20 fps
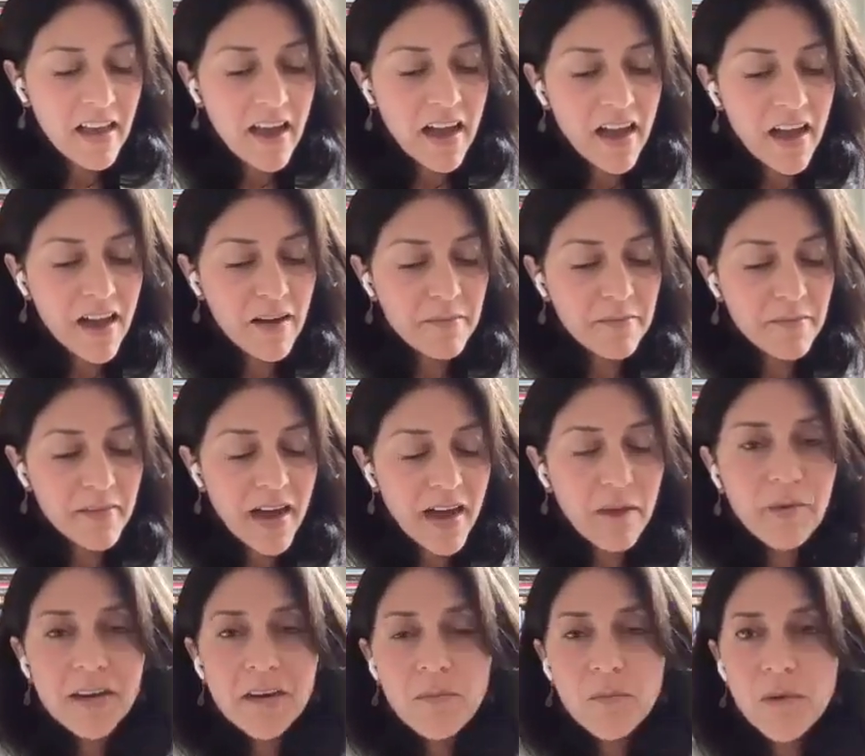
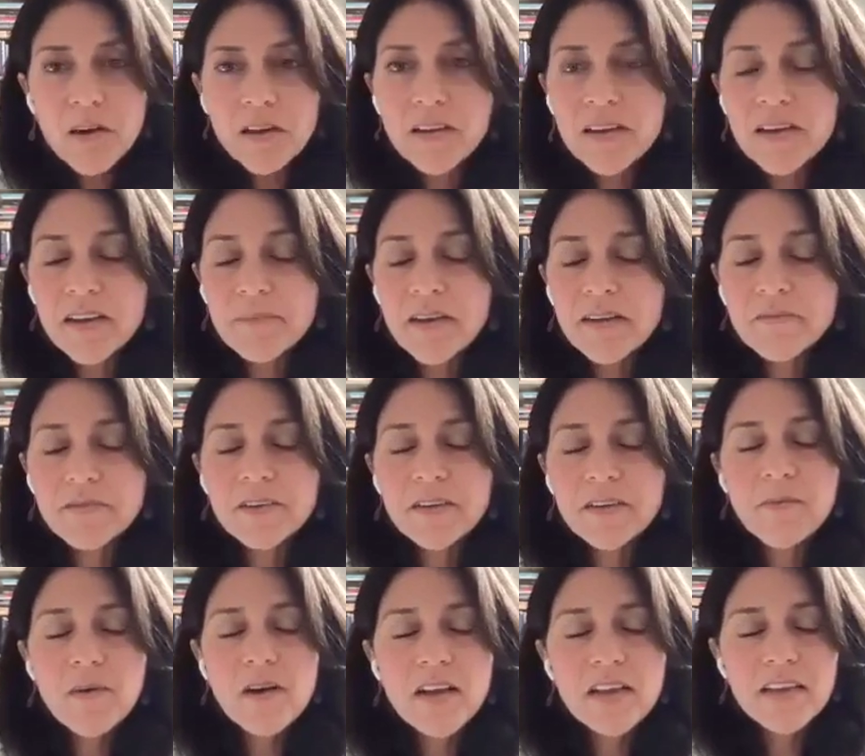I want to welcome
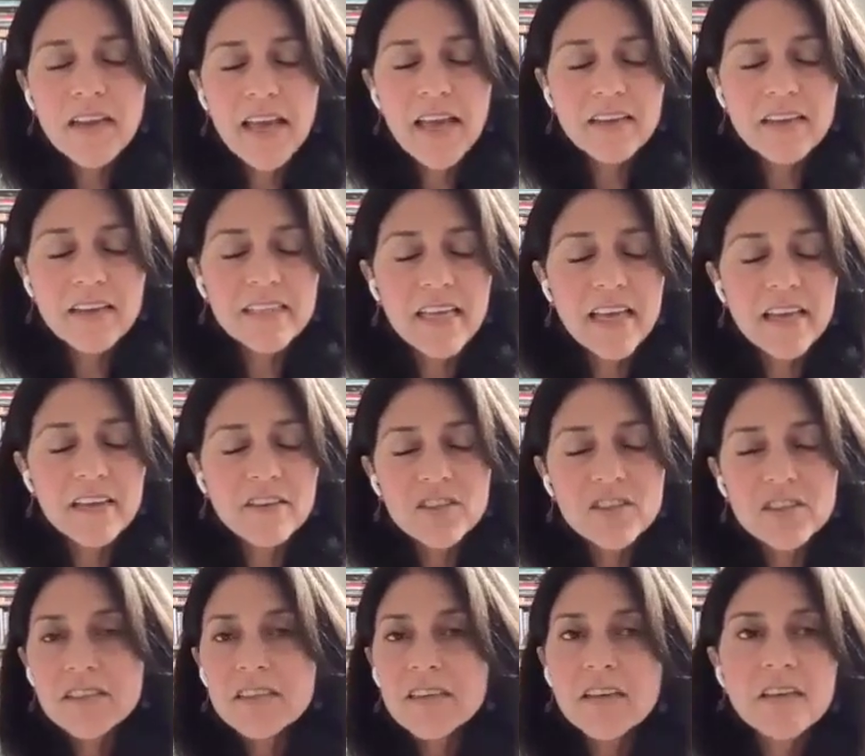everyone and take
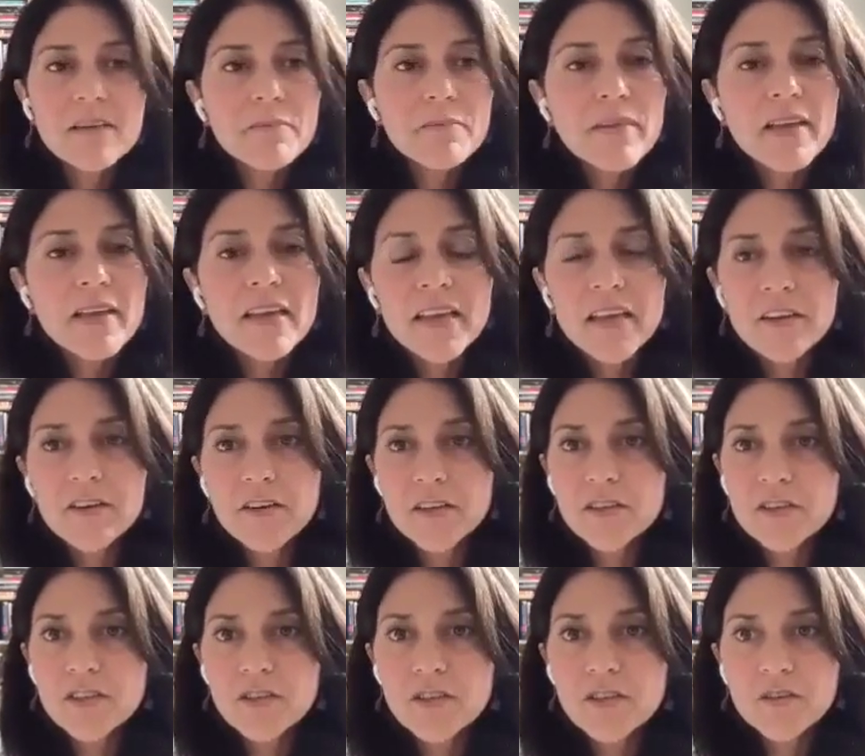just a minute
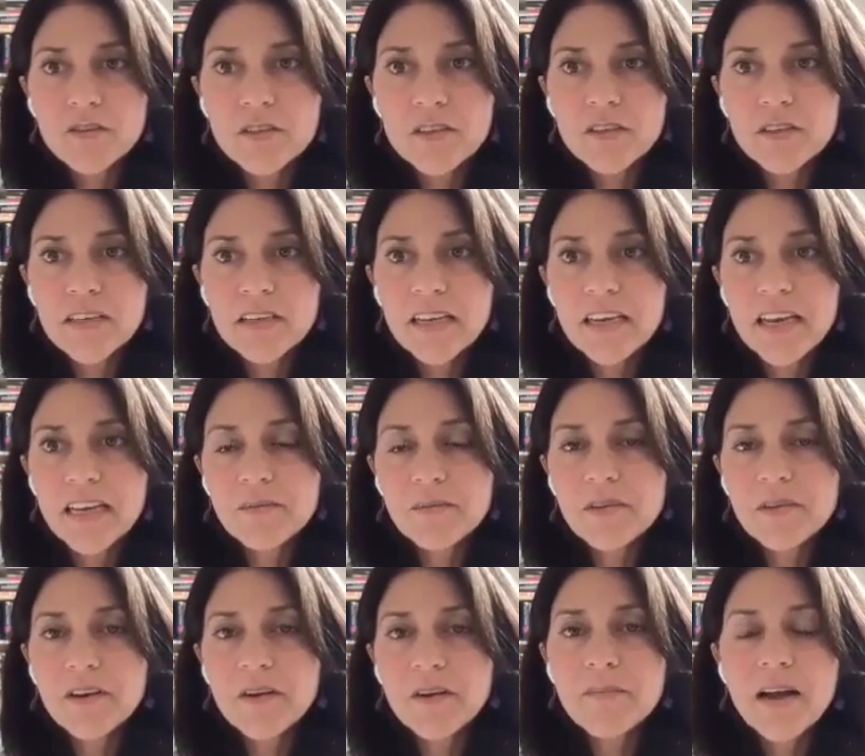or two to
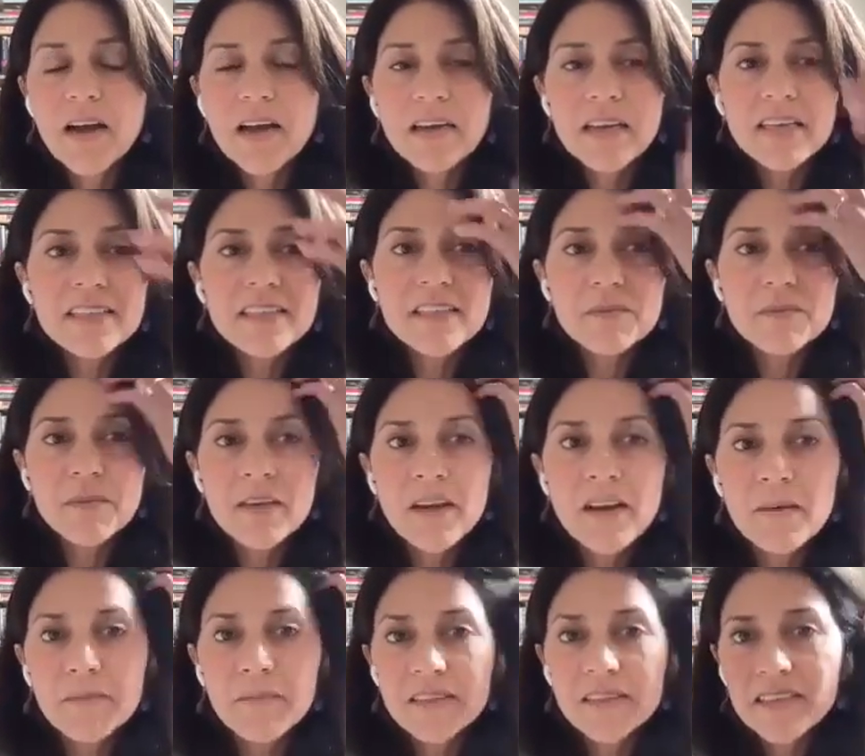connect with our bodies as we
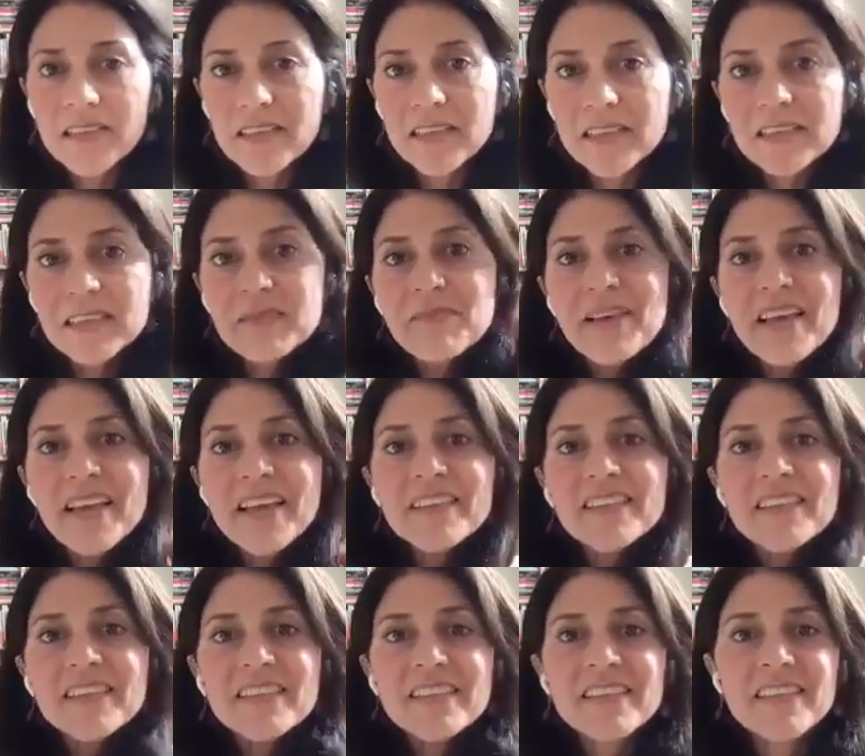come into this
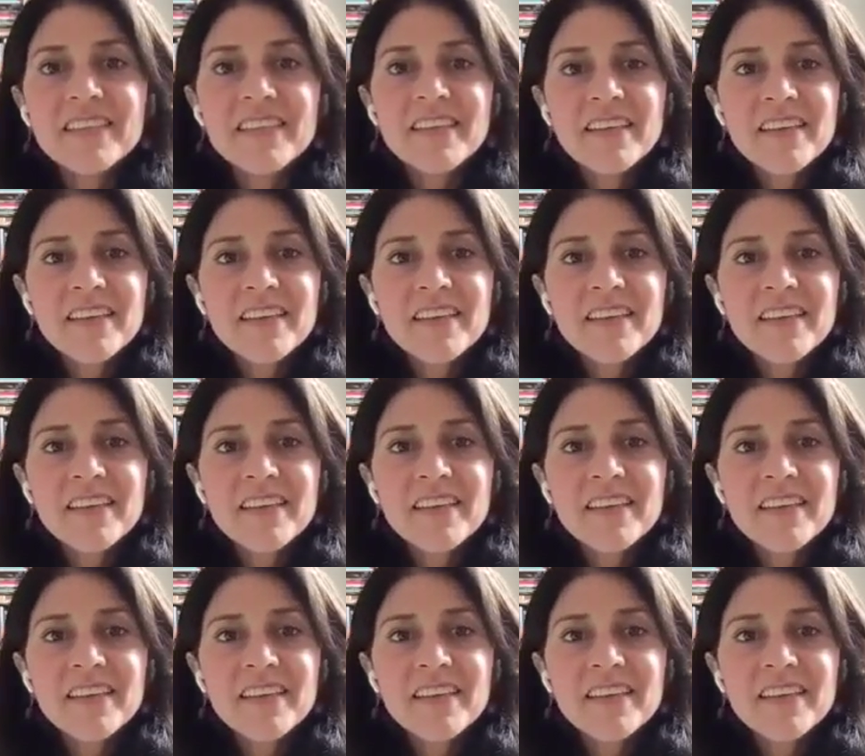space.